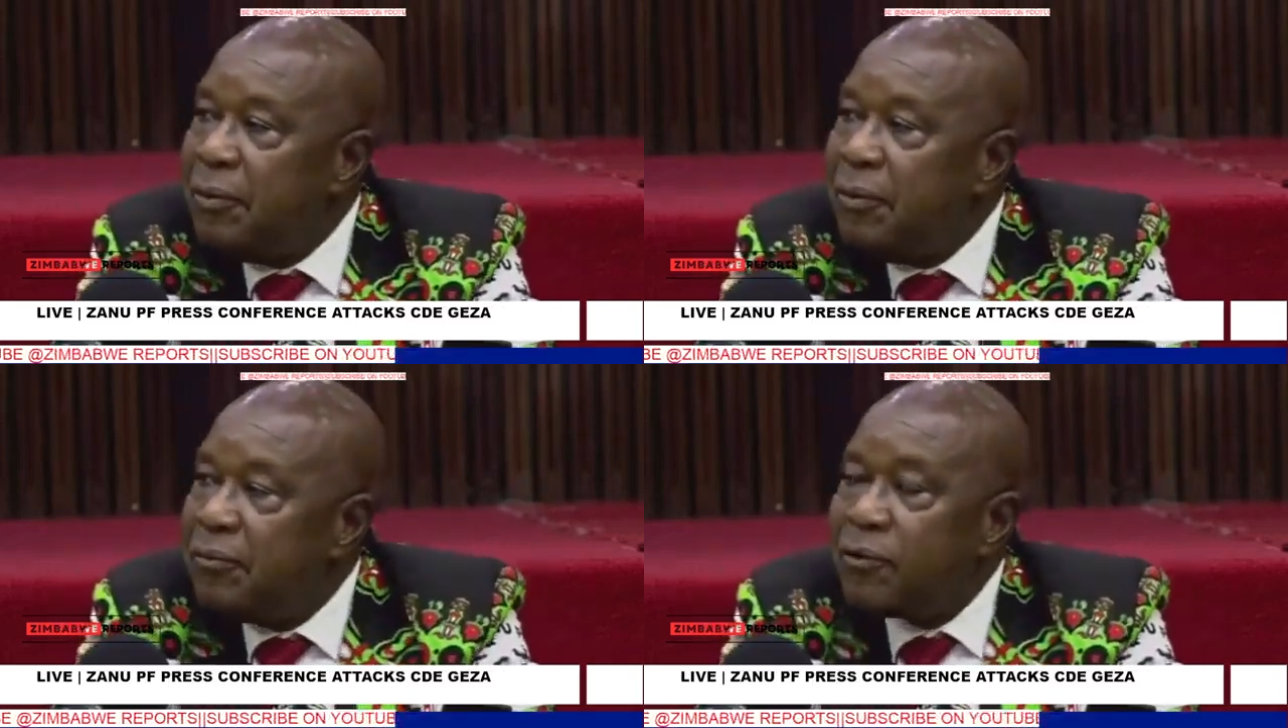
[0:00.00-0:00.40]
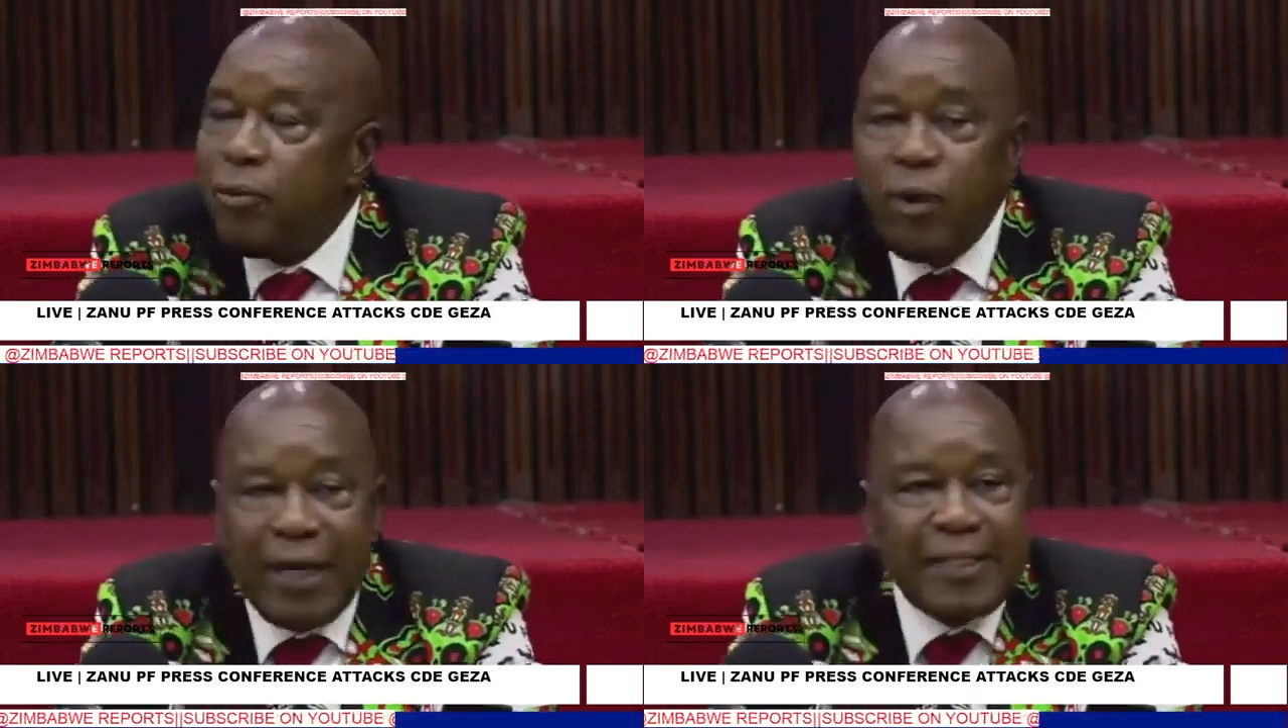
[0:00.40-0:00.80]

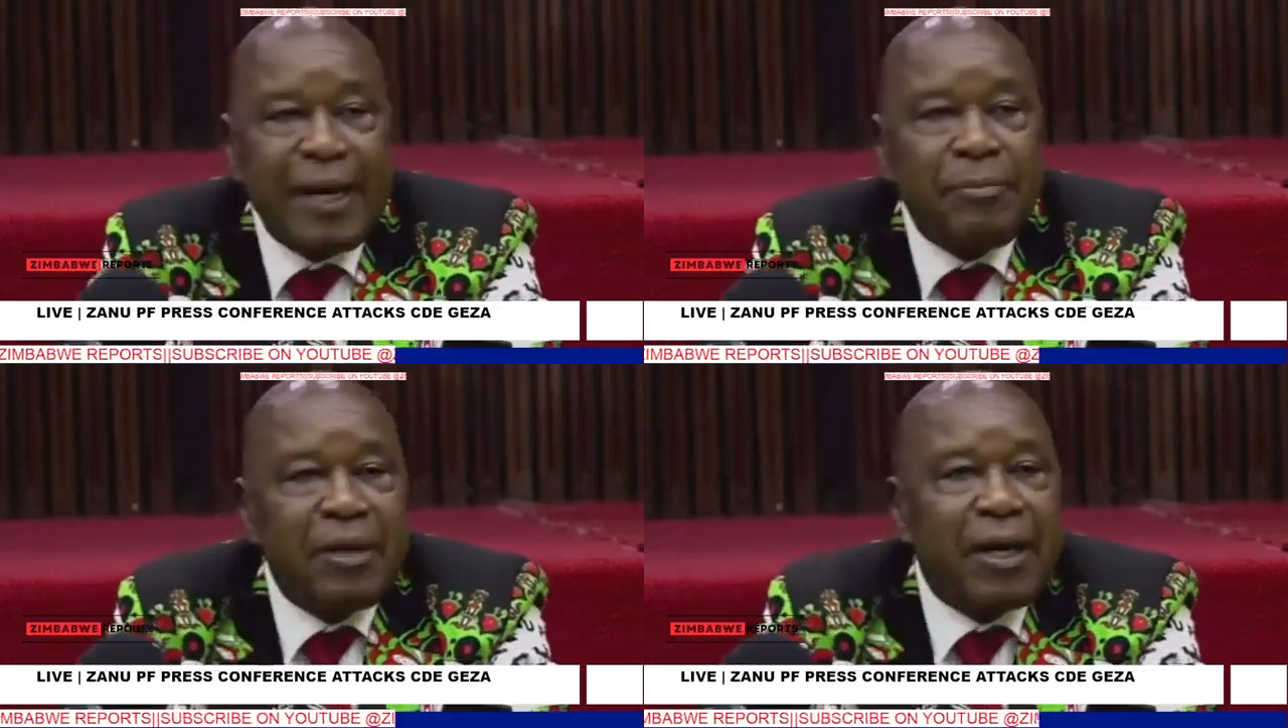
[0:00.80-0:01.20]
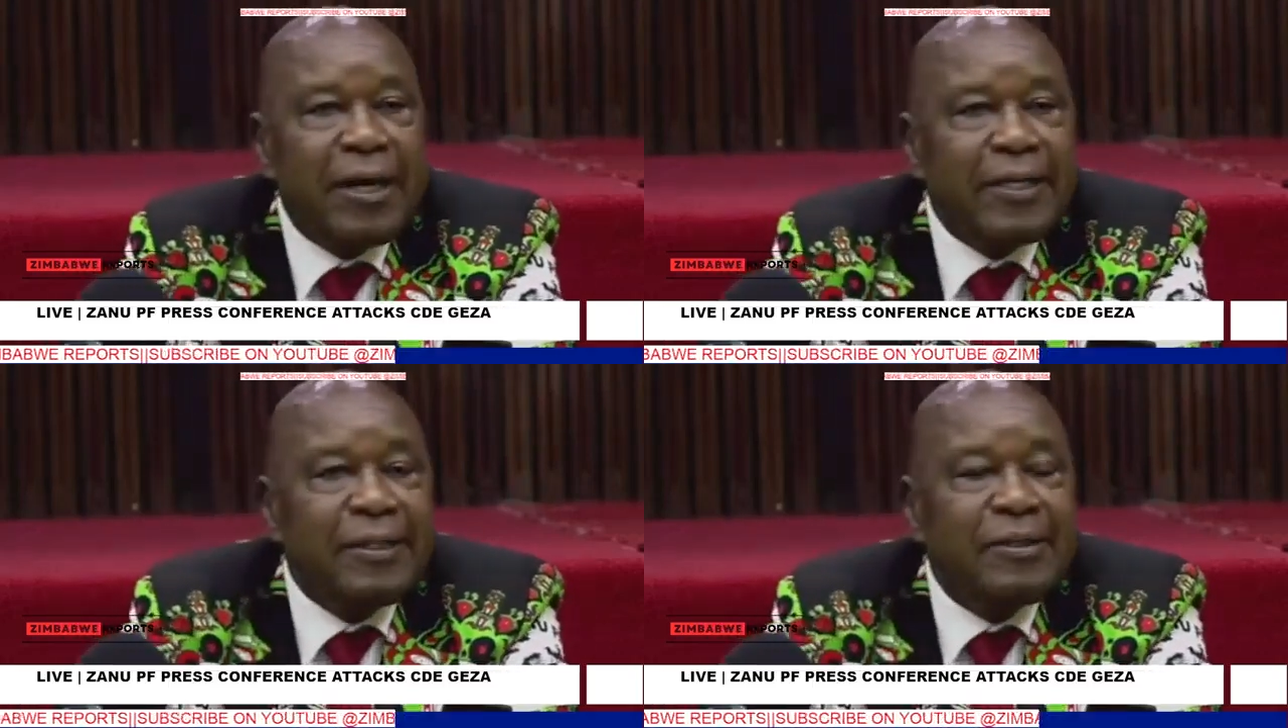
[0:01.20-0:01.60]
from what
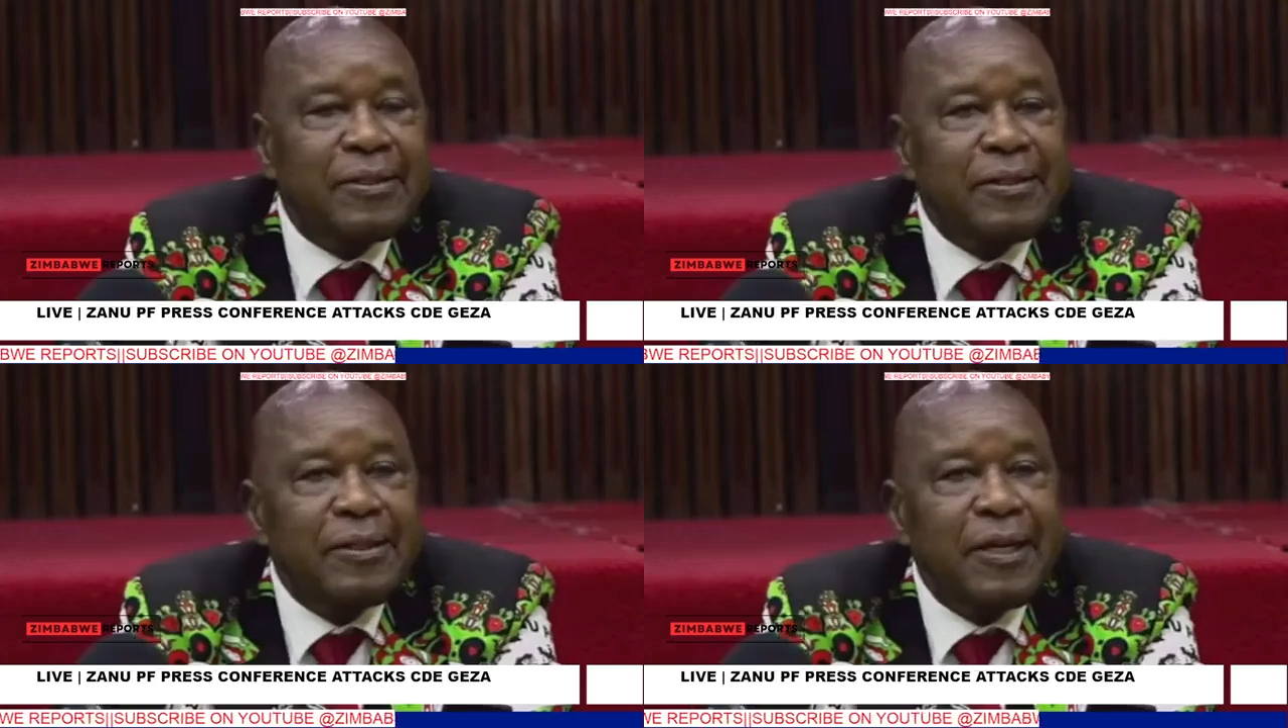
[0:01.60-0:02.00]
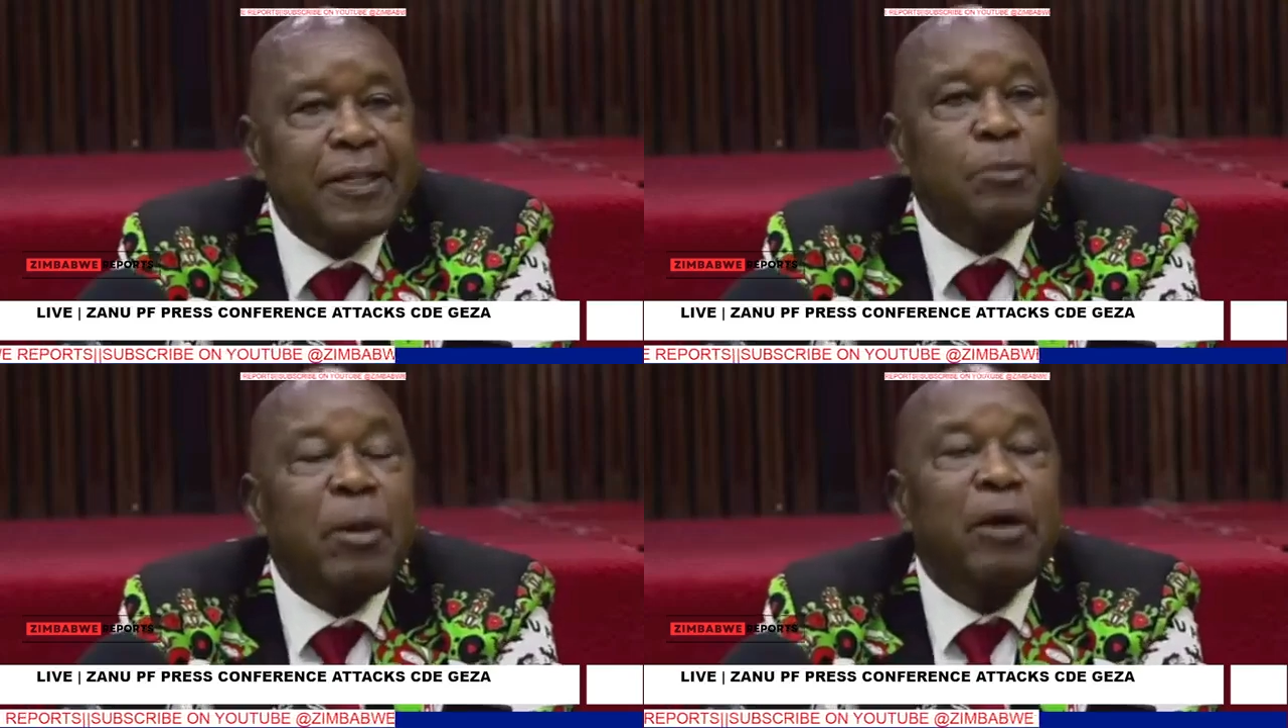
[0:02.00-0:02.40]
America had
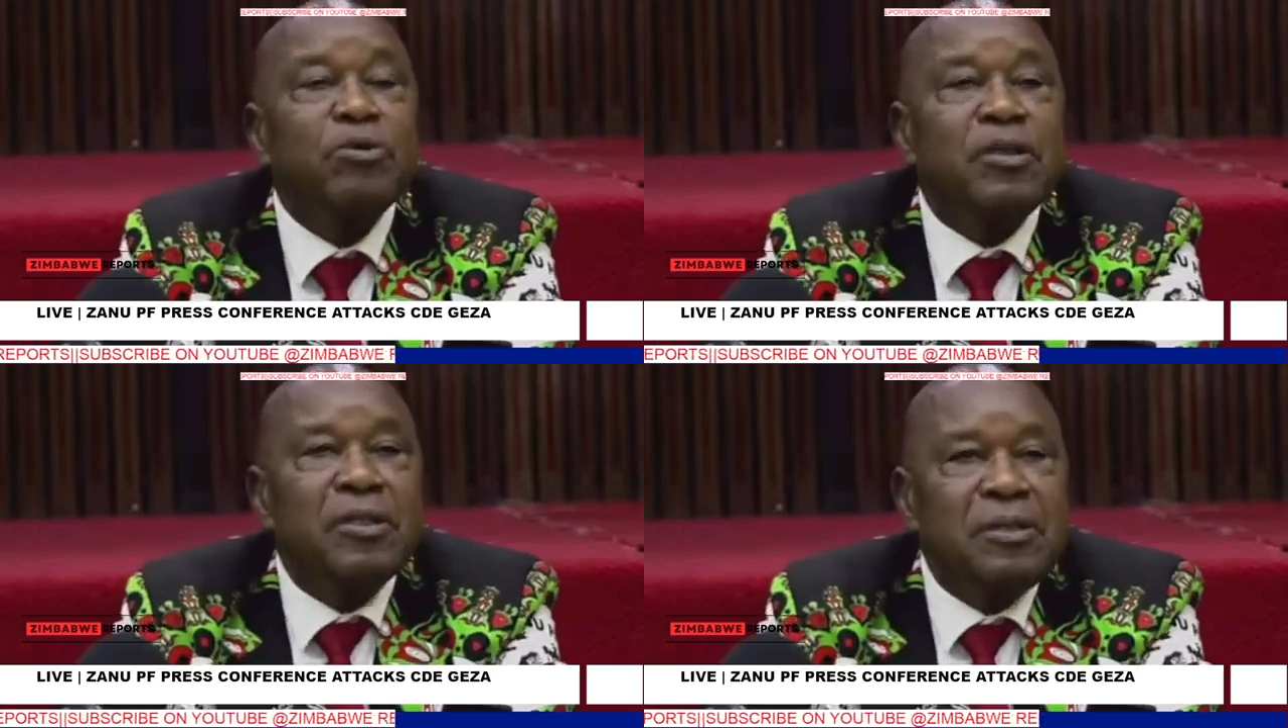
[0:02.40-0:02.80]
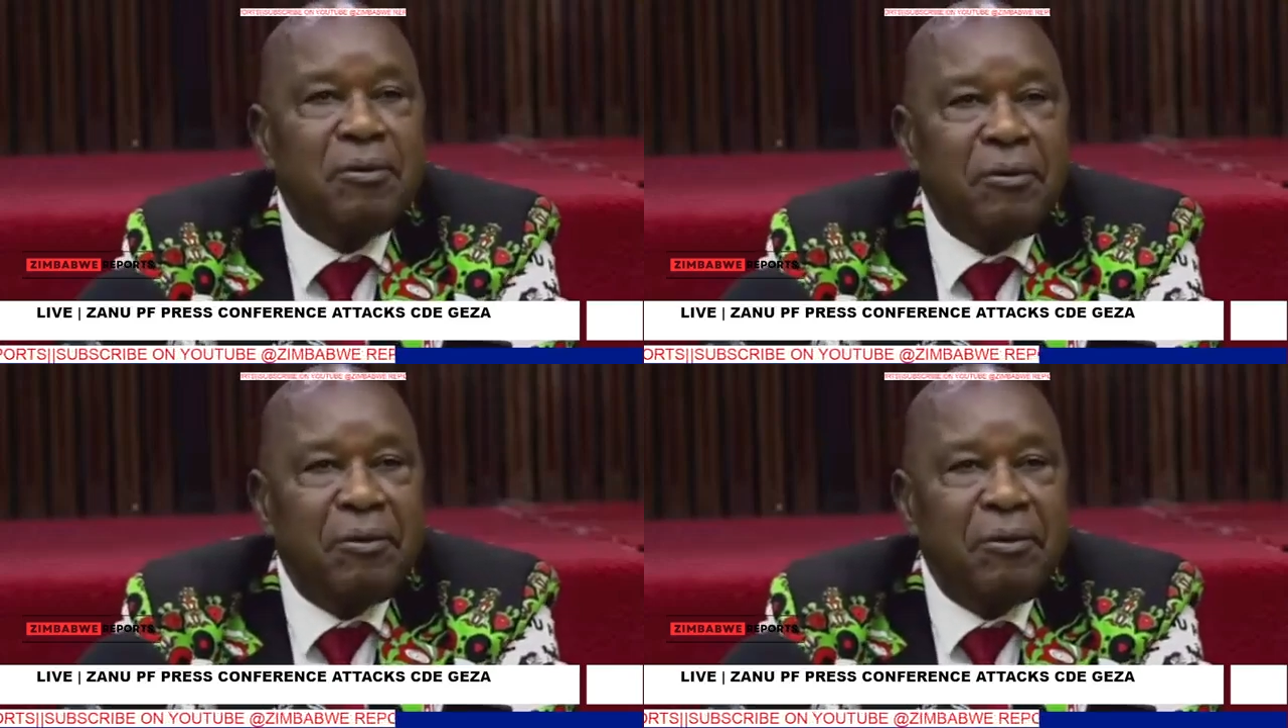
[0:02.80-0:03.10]
espoused